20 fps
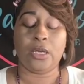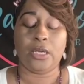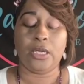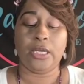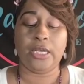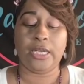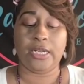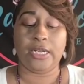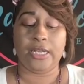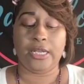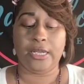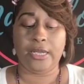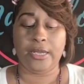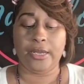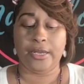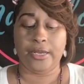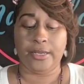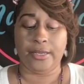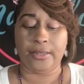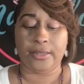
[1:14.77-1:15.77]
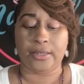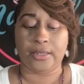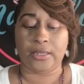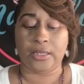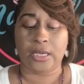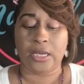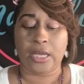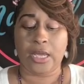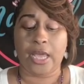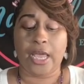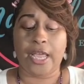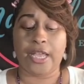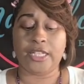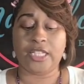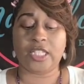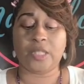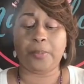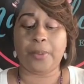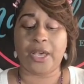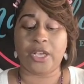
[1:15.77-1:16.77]
It is a
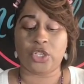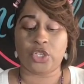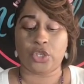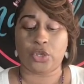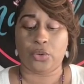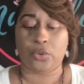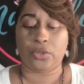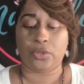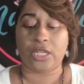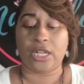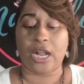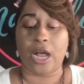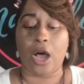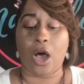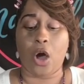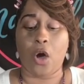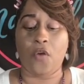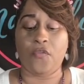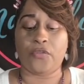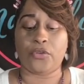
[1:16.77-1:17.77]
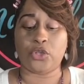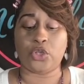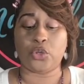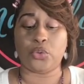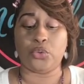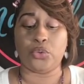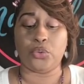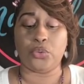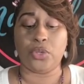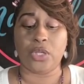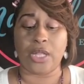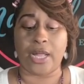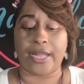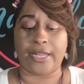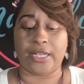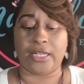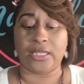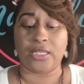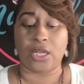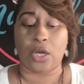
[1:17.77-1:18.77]
special that I offer to new
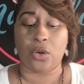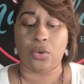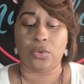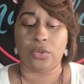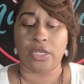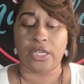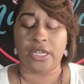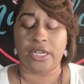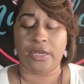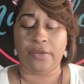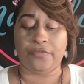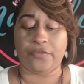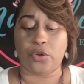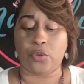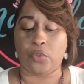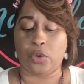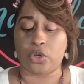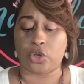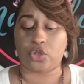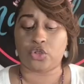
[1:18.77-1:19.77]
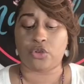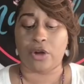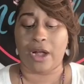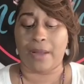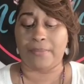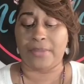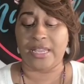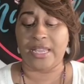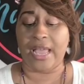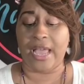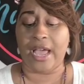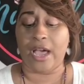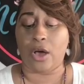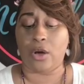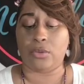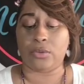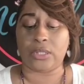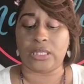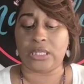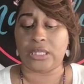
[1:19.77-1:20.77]
clients only. If you want to try me
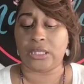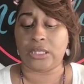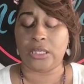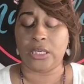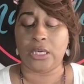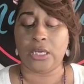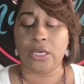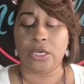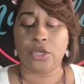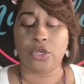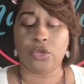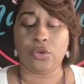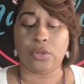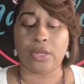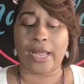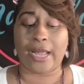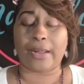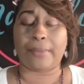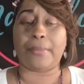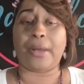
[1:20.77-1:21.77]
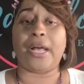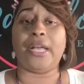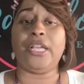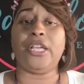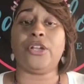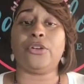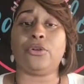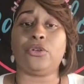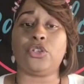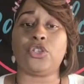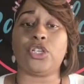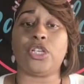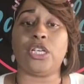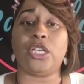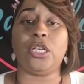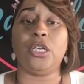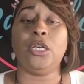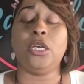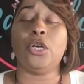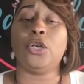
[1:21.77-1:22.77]
out, you like my
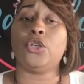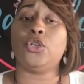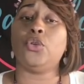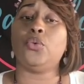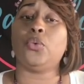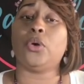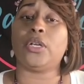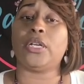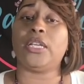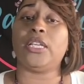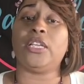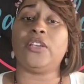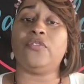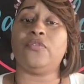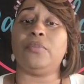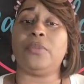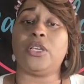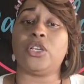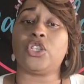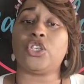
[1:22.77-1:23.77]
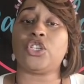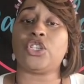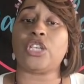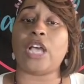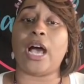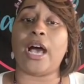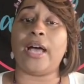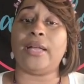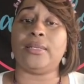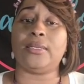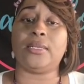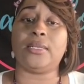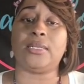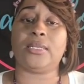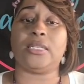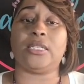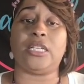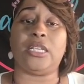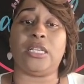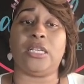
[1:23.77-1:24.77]
energy, you want to give me a shot to
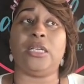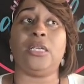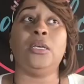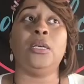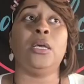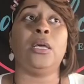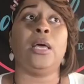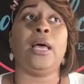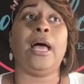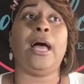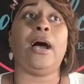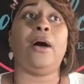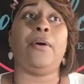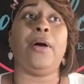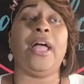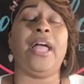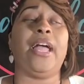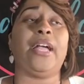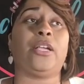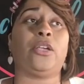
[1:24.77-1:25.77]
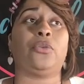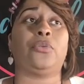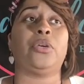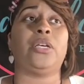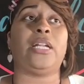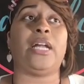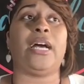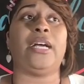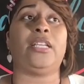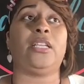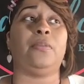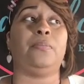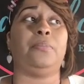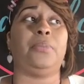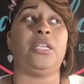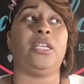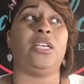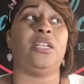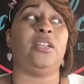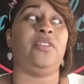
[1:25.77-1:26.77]
see how accurate I can
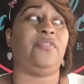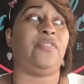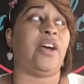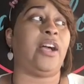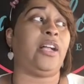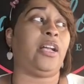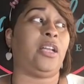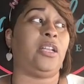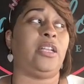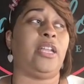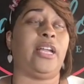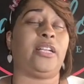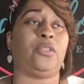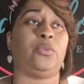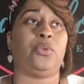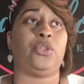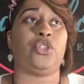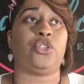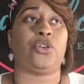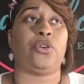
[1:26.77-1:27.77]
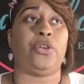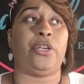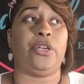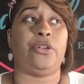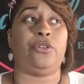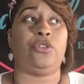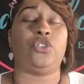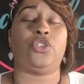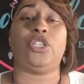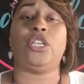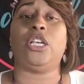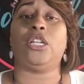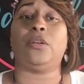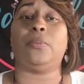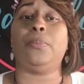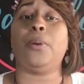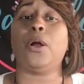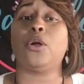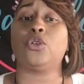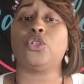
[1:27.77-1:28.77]
be and if I connect with your energy in a
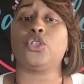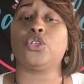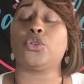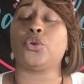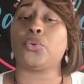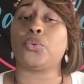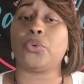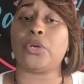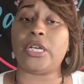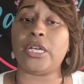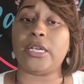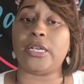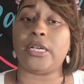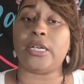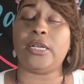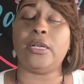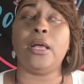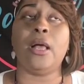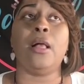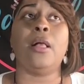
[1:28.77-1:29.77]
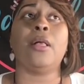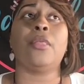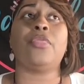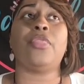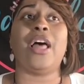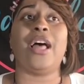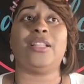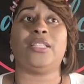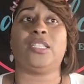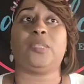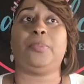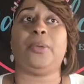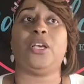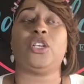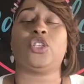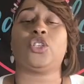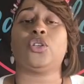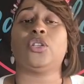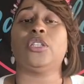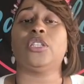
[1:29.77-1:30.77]
personal reading, that
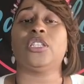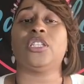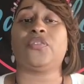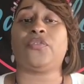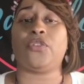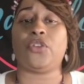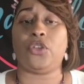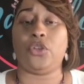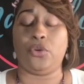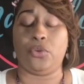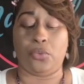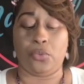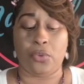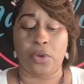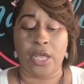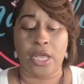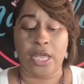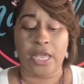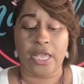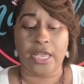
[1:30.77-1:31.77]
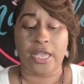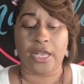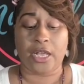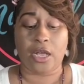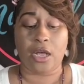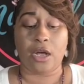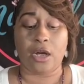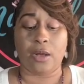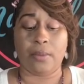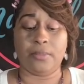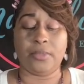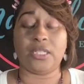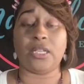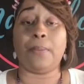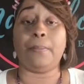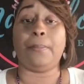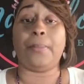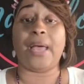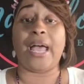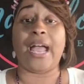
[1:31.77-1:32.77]
special is for you. It comes
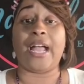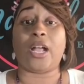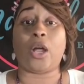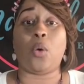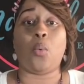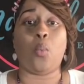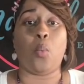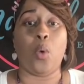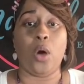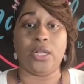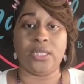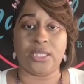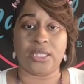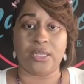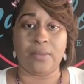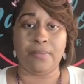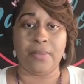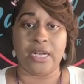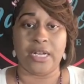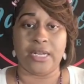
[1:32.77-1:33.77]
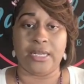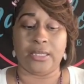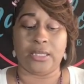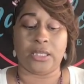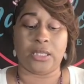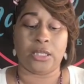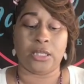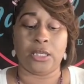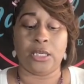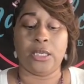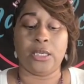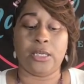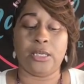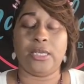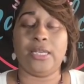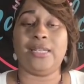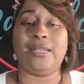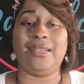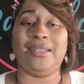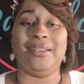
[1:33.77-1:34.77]
back once a month.
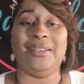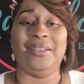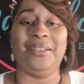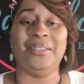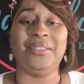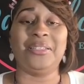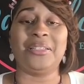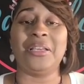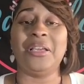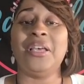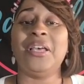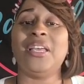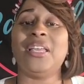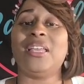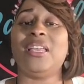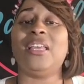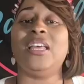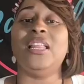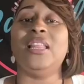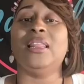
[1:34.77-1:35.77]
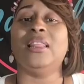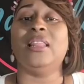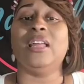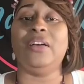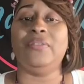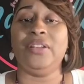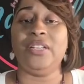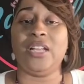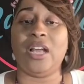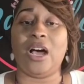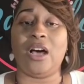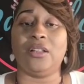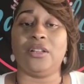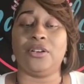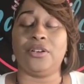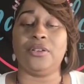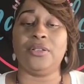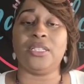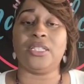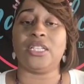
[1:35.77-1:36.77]
It is $11.
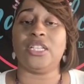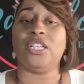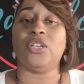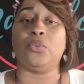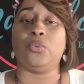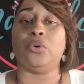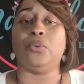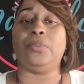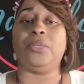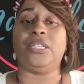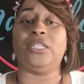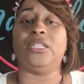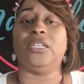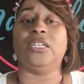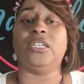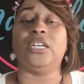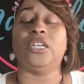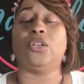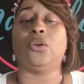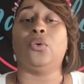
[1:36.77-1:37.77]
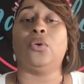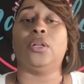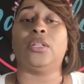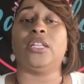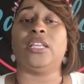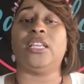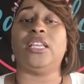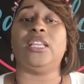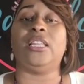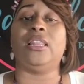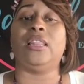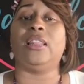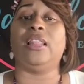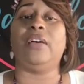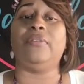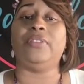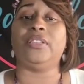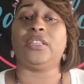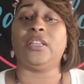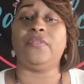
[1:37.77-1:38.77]
It will be done on the
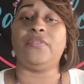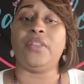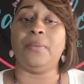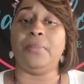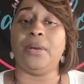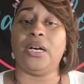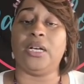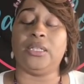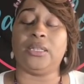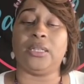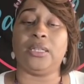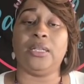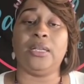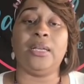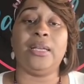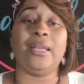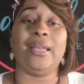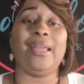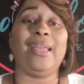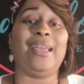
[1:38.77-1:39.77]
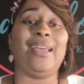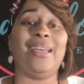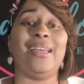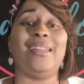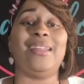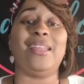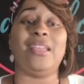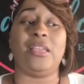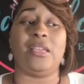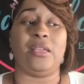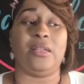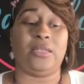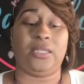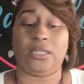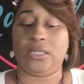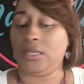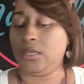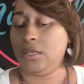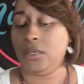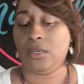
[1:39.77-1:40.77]
11th of the month, and
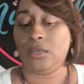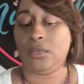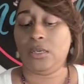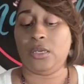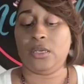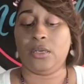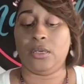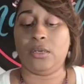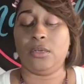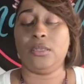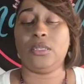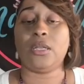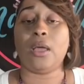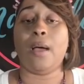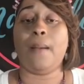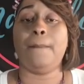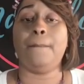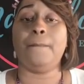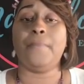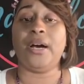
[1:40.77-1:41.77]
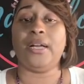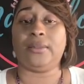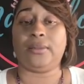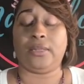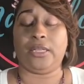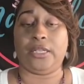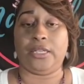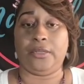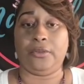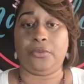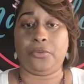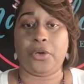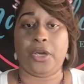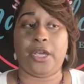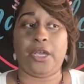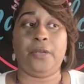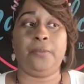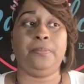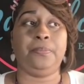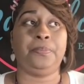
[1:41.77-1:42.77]
it is monthly,
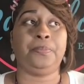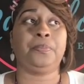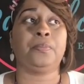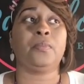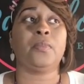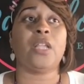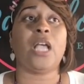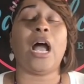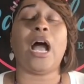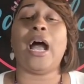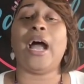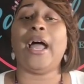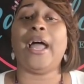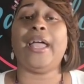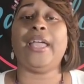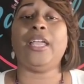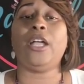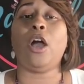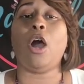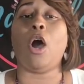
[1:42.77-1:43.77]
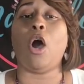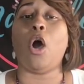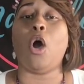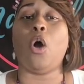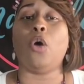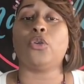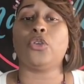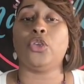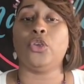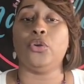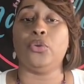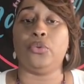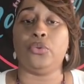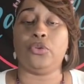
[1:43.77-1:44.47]
okay? I call you.